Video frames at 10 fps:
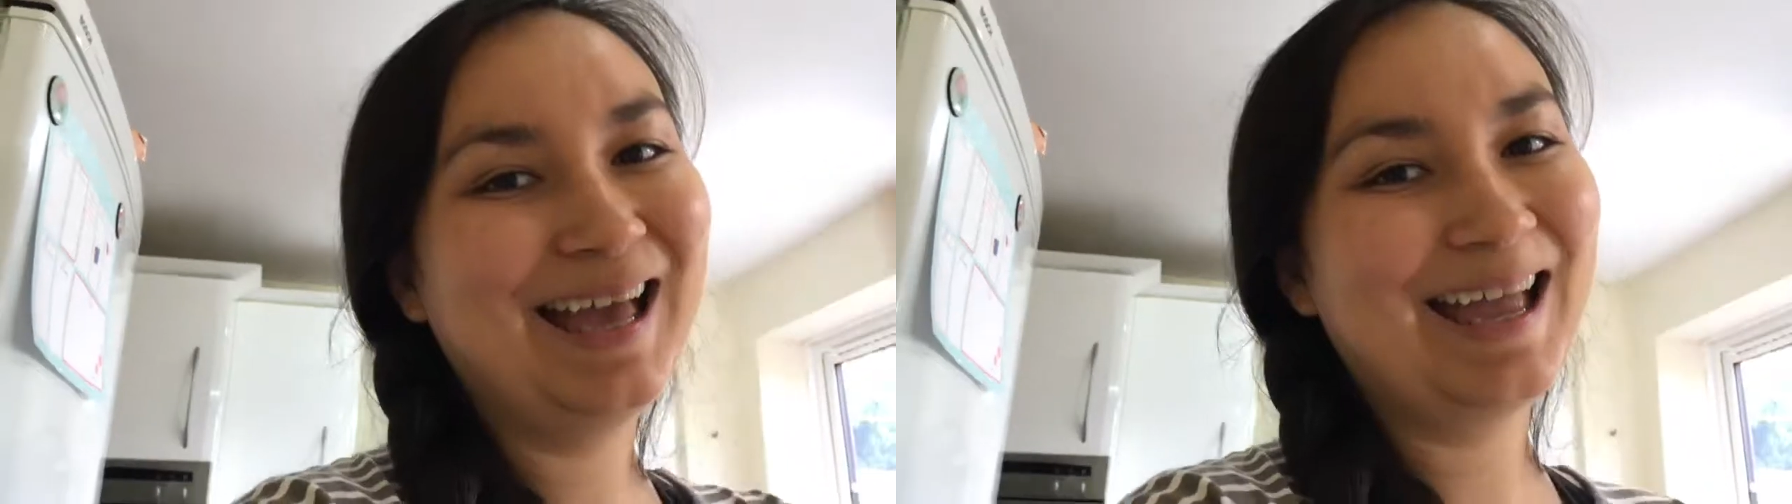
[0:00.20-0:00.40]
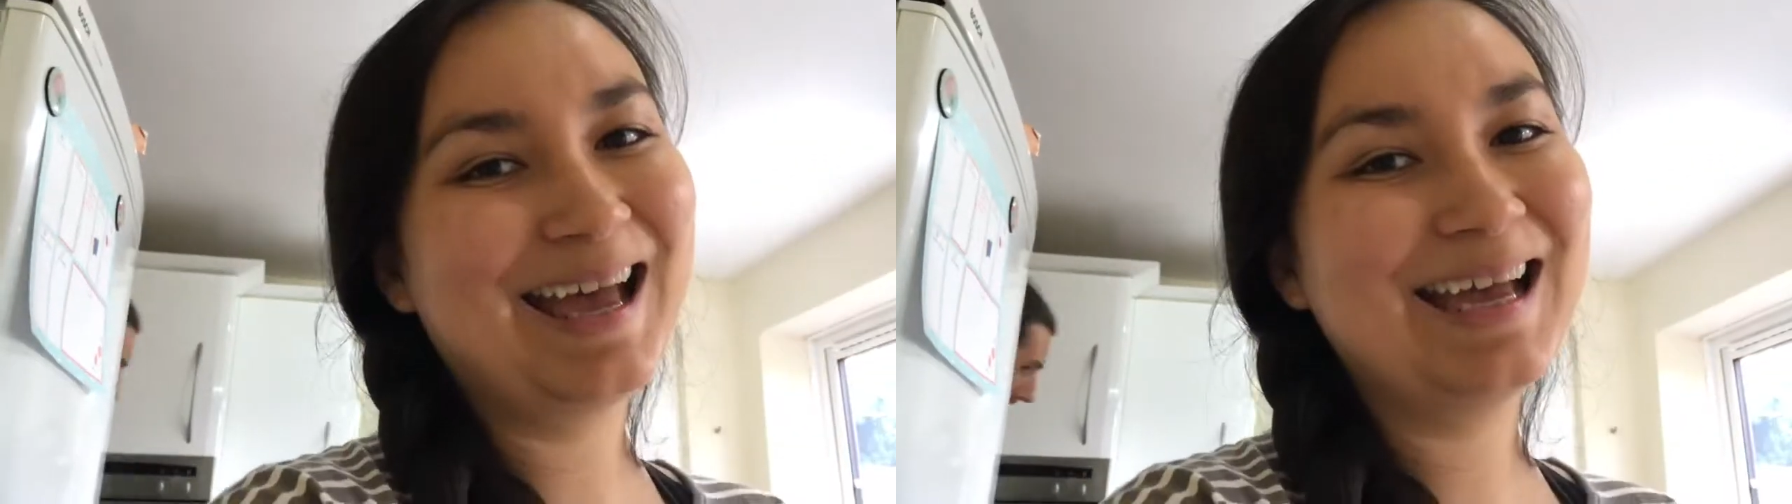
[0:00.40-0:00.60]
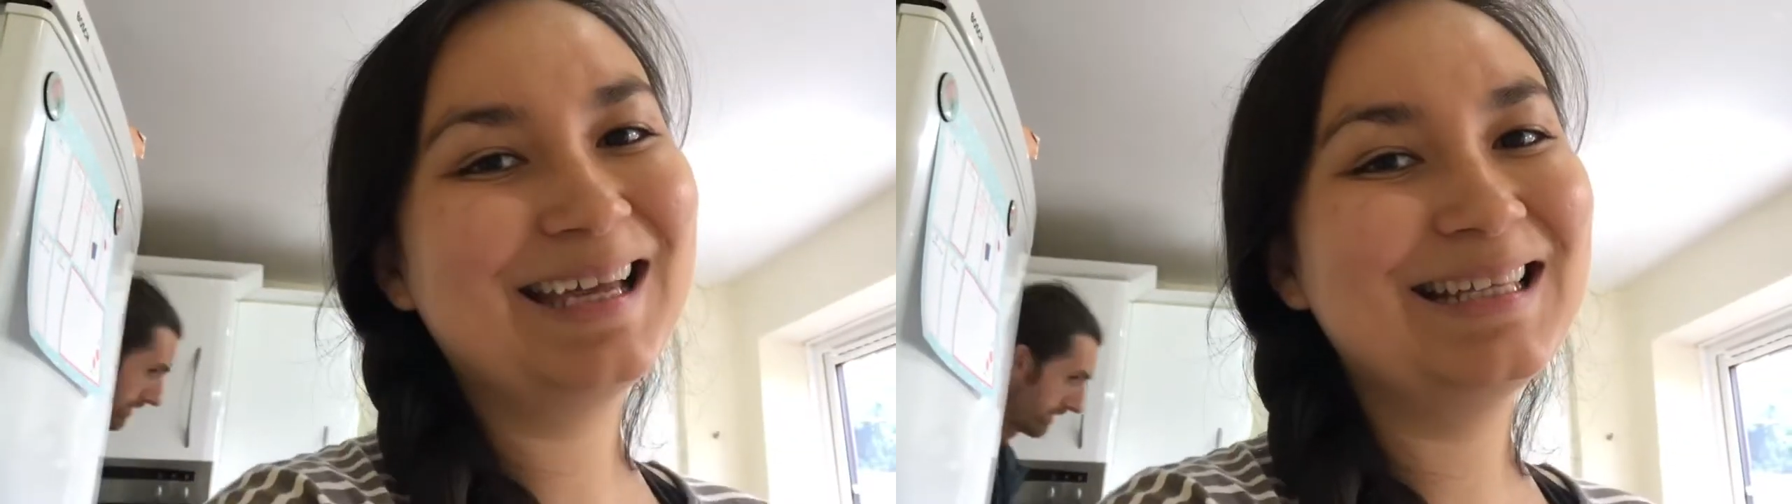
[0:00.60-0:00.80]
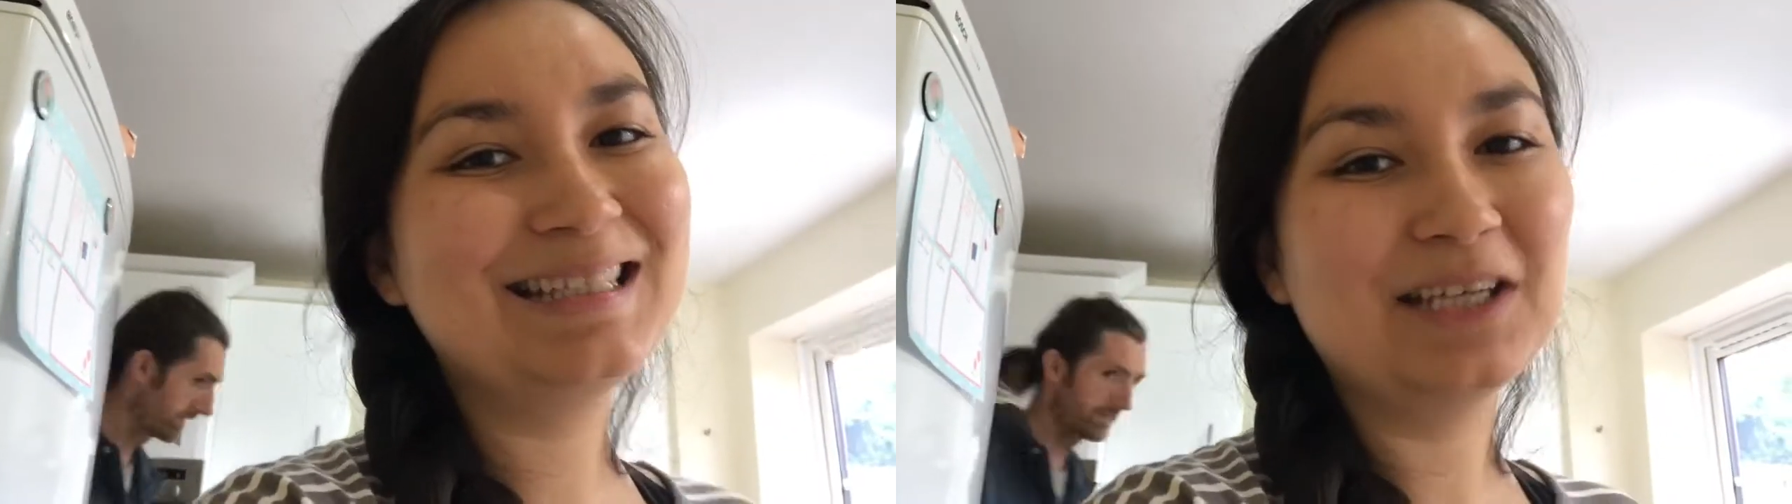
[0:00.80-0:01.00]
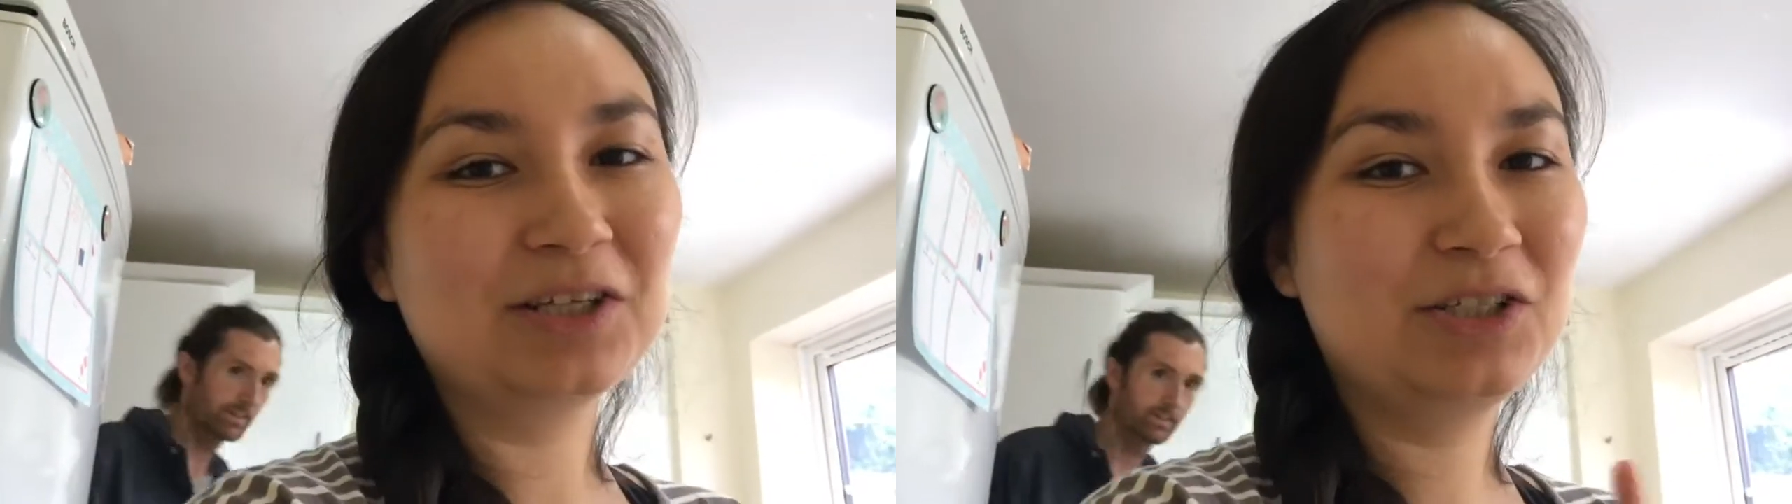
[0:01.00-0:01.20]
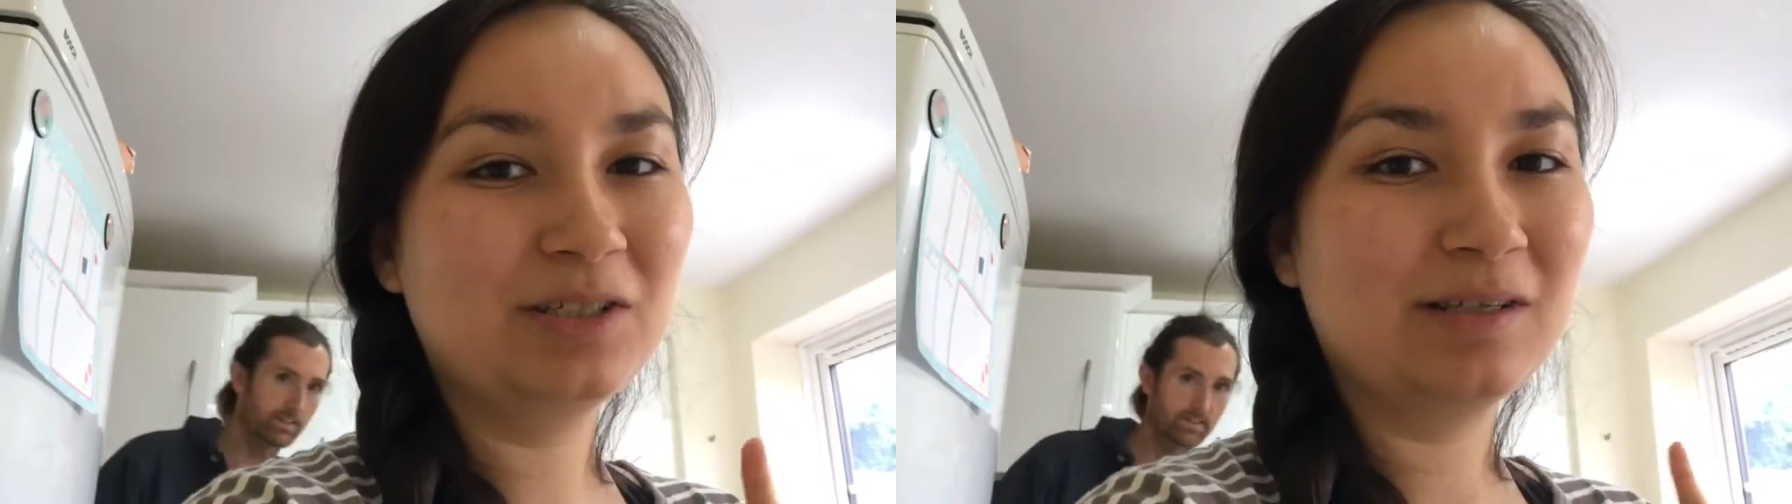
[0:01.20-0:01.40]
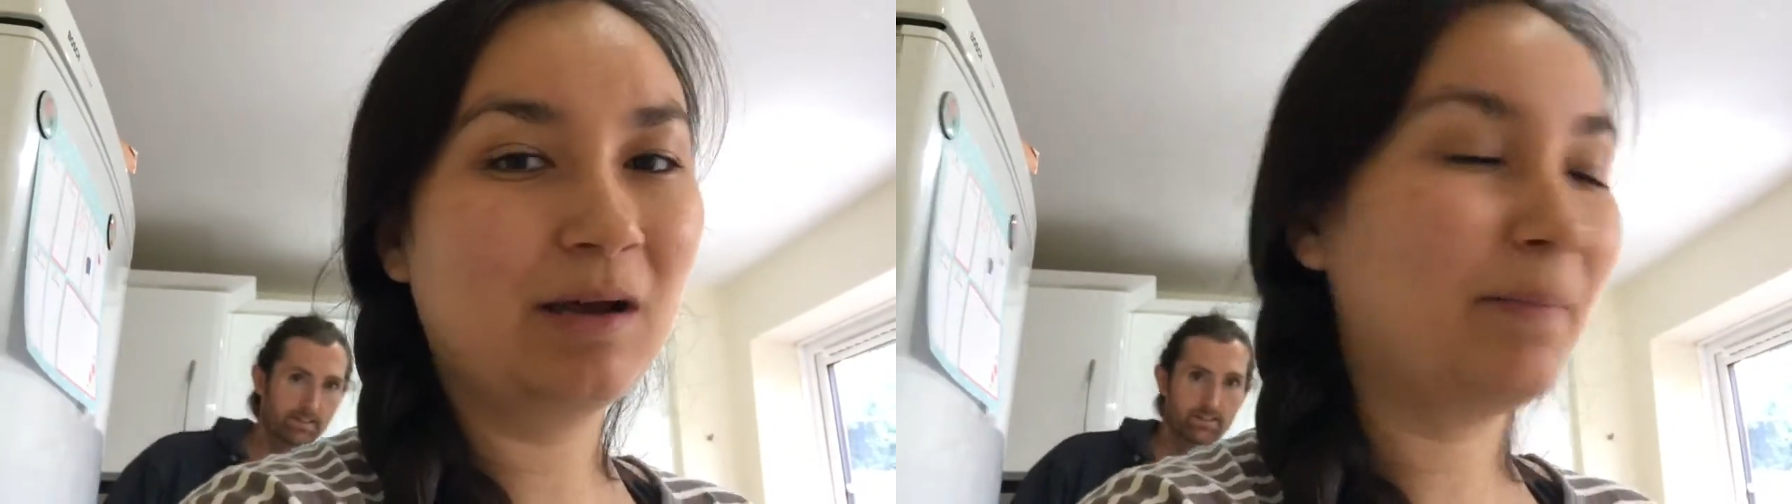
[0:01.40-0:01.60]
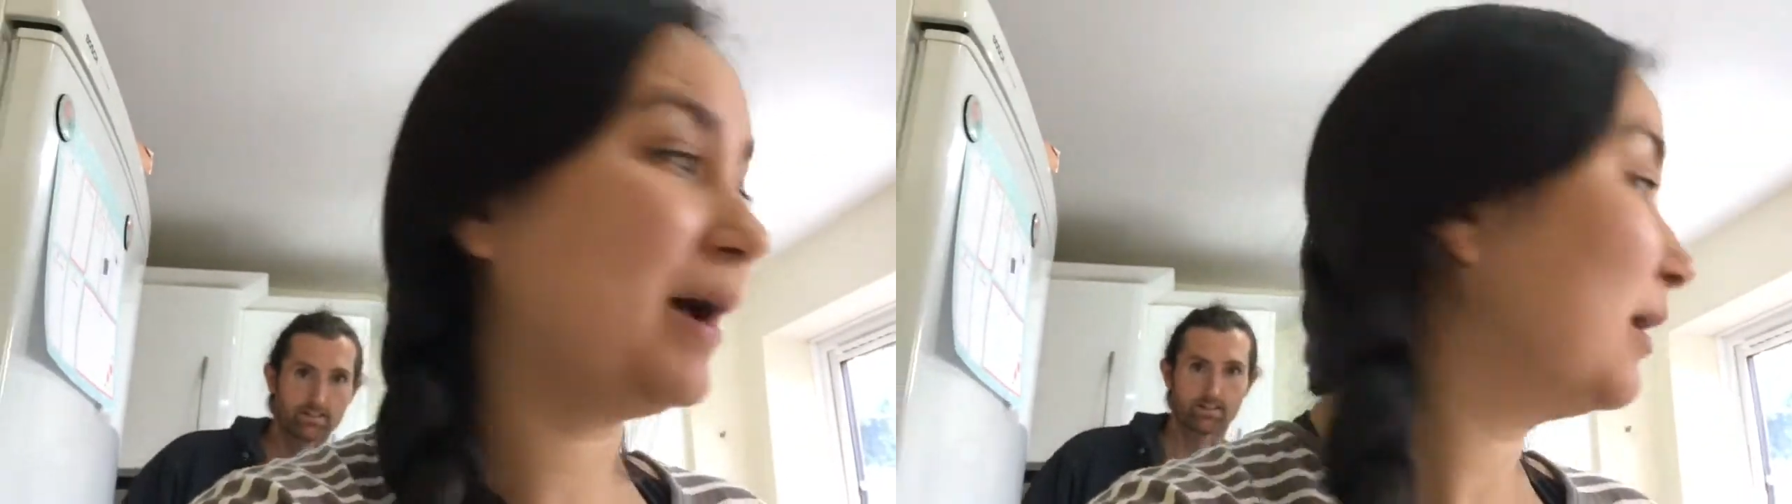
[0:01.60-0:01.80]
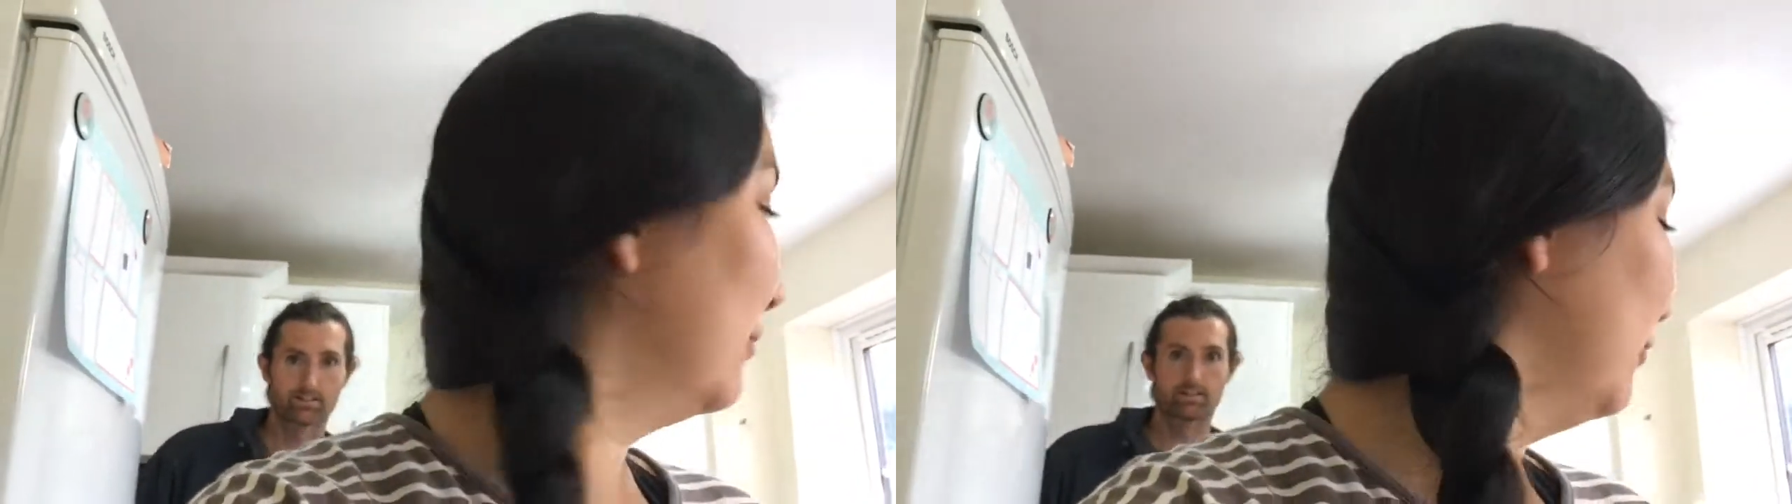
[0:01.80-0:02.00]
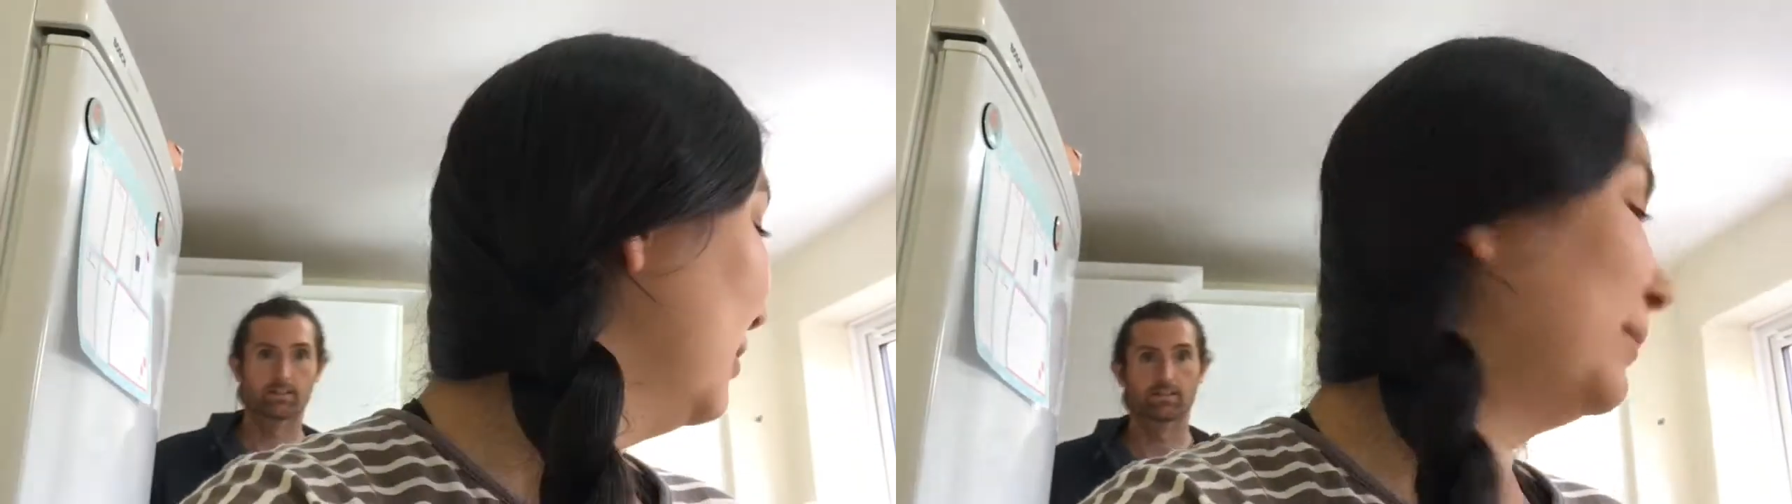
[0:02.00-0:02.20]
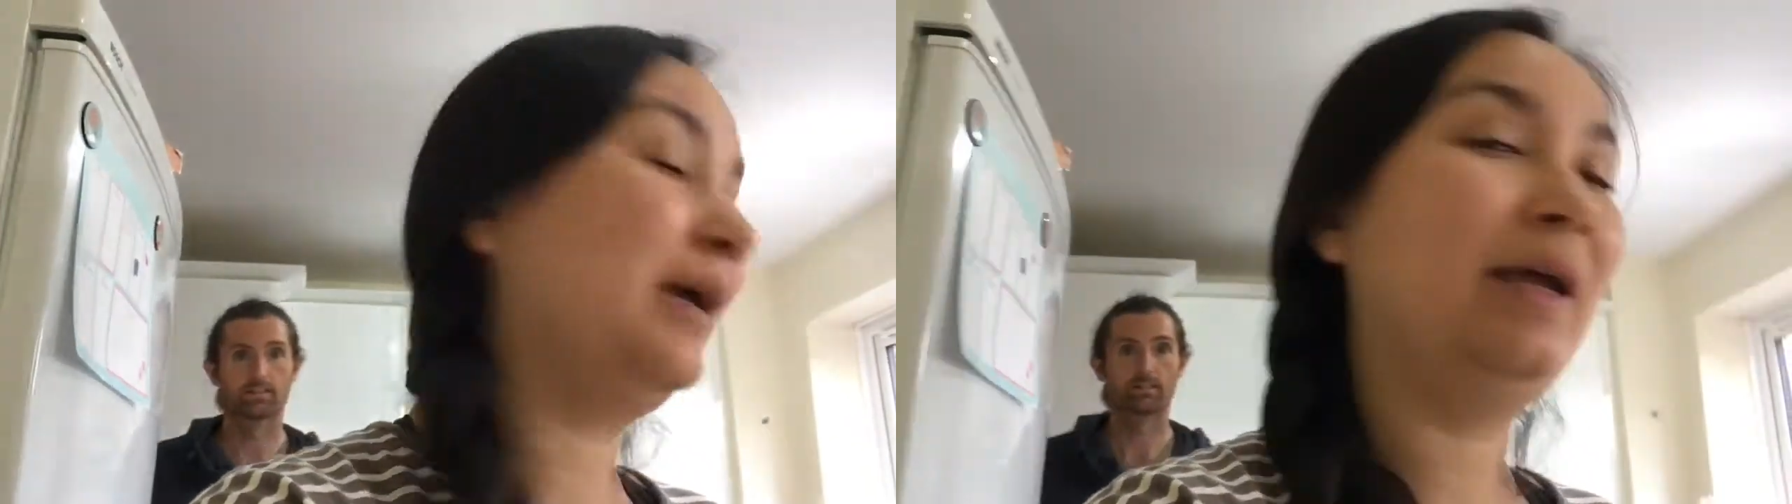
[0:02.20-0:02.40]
Hi guys, Dunks just got back from